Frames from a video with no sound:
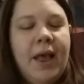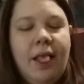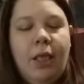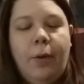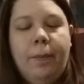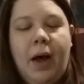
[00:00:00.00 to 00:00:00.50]

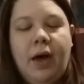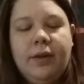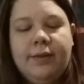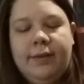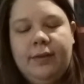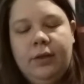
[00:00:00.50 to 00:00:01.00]
pillow
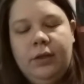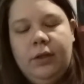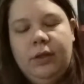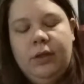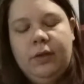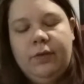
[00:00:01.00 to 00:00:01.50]
box
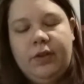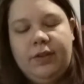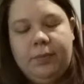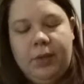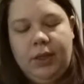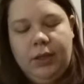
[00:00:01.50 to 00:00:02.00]

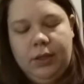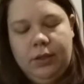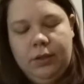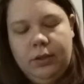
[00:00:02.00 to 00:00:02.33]
this month.